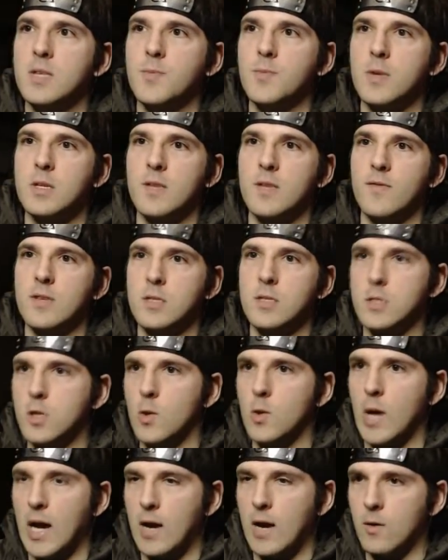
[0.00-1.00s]
because if there's
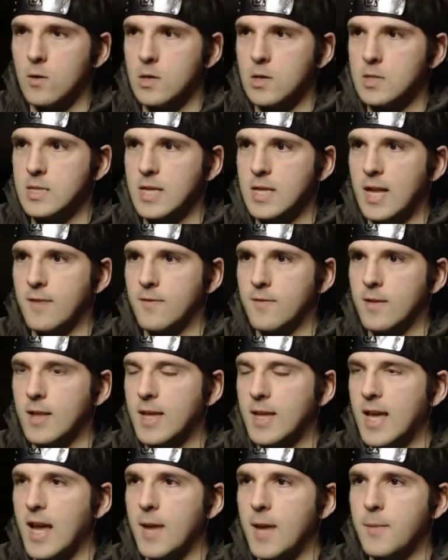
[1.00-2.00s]
two hours left in the
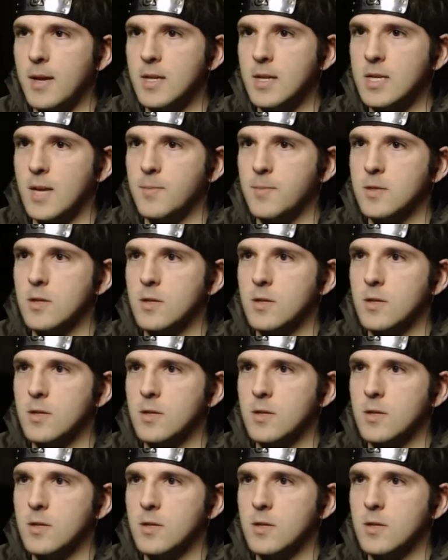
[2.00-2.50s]
game, each episode